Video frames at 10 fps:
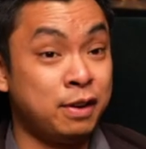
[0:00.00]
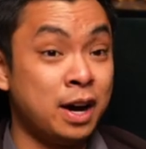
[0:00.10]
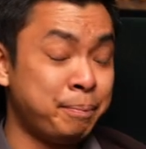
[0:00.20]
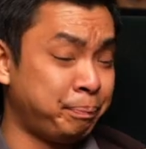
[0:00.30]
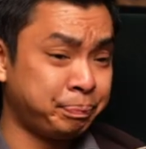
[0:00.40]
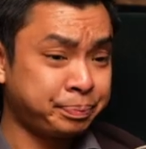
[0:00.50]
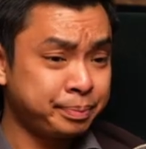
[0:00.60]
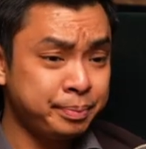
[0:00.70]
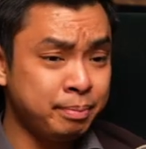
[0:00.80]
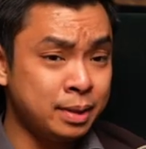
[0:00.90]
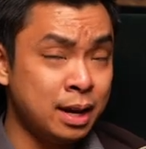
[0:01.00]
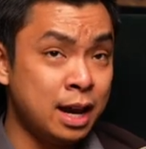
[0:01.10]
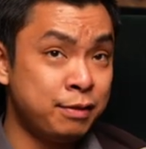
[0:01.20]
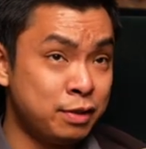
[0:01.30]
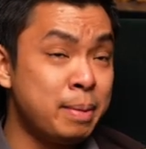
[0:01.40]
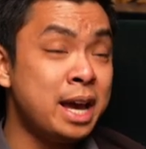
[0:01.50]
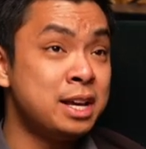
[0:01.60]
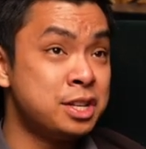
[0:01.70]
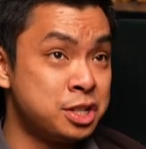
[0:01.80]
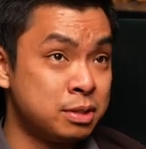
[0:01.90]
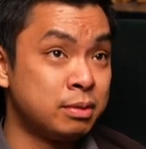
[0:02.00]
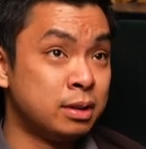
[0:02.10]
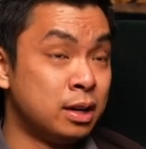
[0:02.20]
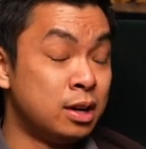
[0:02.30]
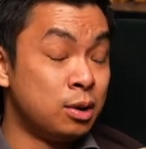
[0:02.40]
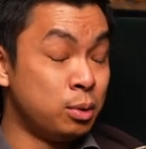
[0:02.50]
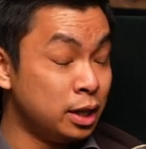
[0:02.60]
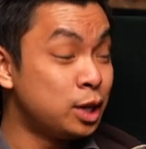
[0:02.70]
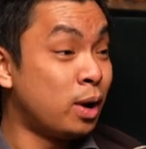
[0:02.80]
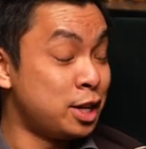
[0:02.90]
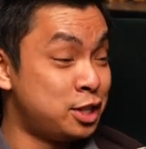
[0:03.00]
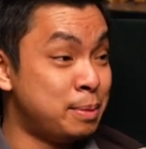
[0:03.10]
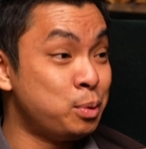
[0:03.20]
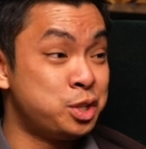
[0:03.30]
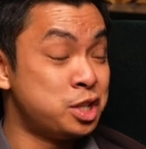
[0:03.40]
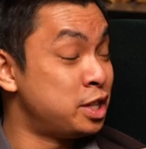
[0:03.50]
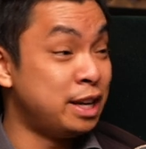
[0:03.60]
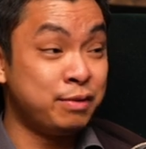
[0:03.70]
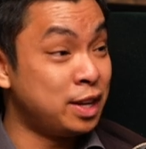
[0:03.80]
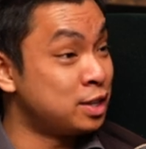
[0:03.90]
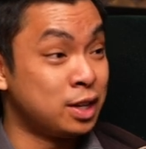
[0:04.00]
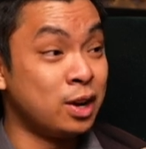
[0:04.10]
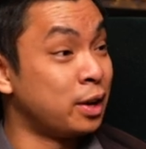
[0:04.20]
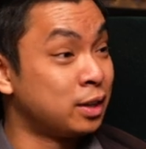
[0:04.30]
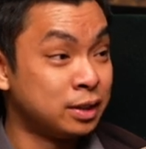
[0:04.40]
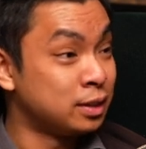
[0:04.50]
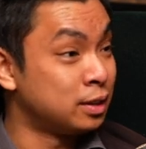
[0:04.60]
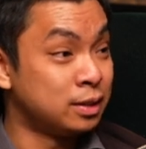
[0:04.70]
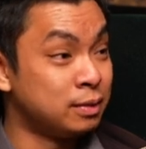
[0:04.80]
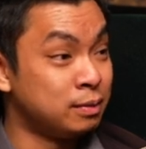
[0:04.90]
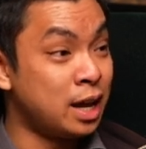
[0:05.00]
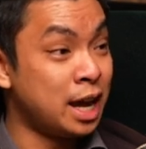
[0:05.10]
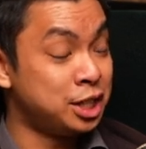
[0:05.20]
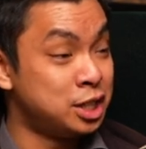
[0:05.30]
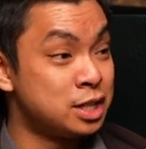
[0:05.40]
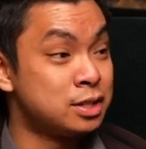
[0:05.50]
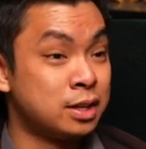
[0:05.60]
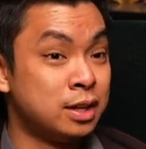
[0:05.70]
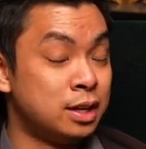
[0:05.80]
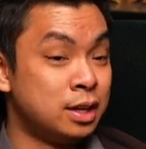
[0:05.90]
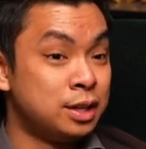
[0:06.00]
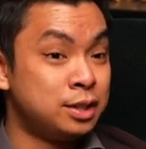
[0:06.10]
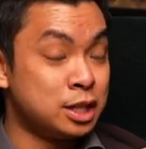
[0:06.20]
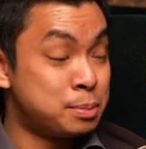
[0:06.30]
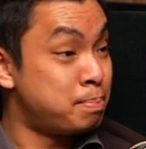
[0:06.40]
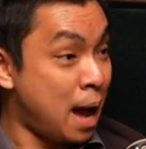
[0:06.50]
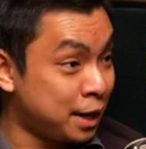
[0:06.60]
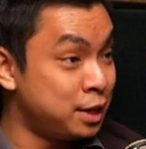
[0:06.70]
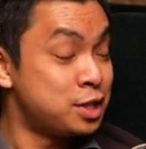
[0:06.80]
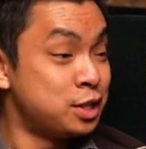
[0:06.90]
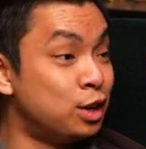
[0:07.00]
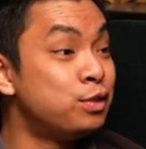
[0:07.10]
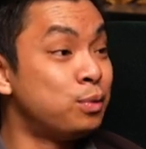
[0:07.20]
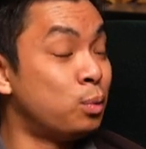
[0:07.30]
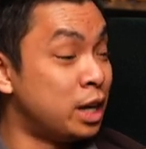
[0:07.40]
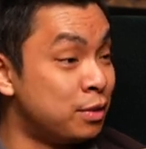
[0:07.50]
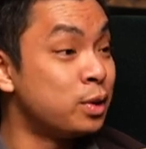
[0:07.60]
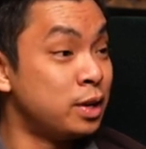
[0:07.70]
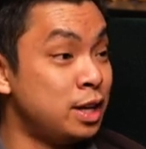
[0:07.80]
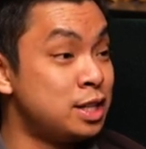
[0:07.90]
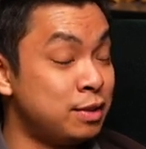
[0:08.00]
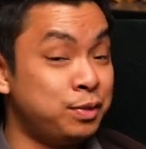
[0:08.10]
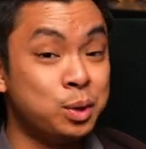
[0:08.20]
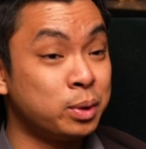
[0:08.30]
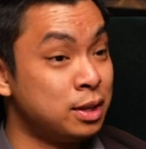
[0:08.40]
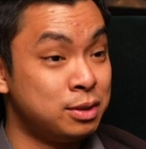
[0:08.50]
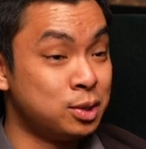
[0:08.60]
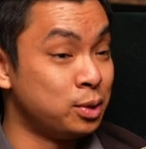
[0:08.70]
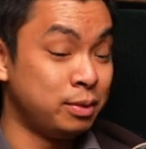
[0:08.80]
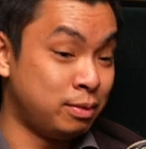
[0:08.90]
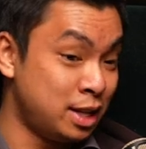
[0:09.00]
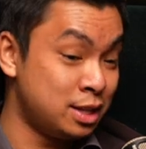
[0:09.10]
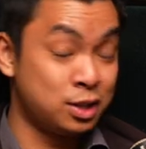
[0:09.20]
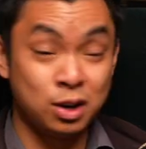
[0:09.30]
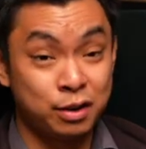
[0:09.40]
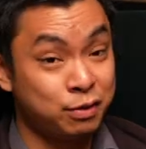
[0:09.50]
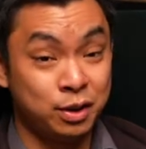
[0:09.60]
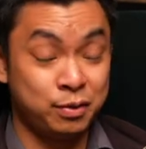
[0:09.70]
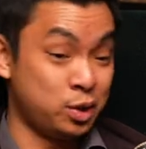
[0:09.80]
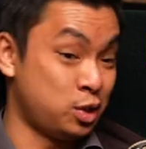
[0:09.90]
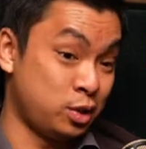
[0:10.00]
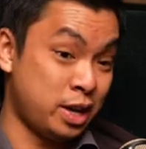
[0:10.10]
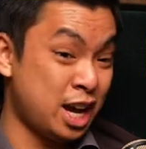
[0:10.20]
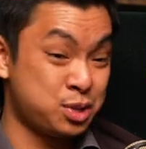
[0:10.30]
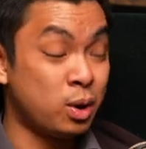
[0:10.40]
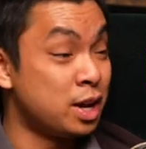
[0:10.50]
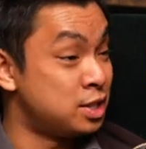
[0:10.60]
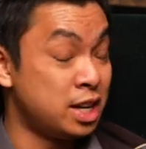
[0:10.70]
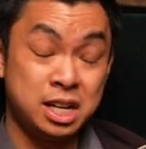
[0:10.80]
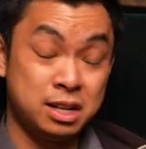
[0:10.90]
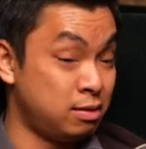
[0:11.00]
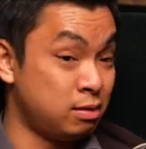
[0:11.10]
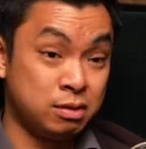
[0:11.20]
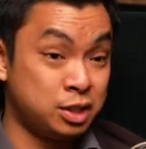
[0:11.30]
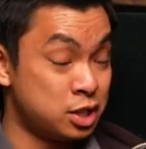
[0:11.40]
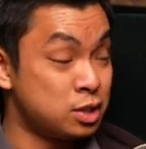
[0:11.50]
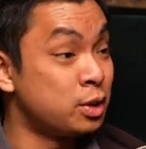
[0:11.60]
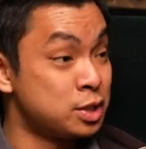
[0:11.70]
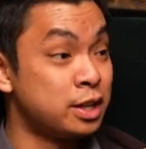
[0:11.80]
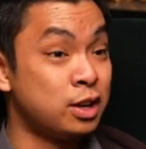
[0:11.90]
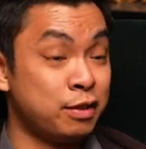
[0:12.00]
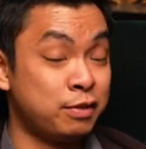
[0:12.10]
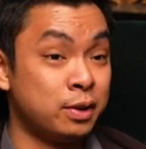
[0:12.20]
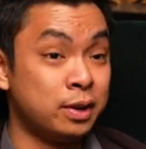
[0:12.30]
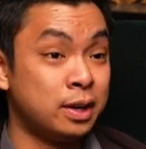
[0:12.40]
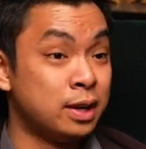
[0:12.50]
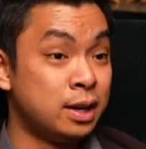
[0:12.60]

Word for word: fine. And for me, is really quite simple. It's just to give things a go. Like just just back yourself, whatever it is. If you want to do this, go for it. If you want to do X, Y, Z, just honestly go for it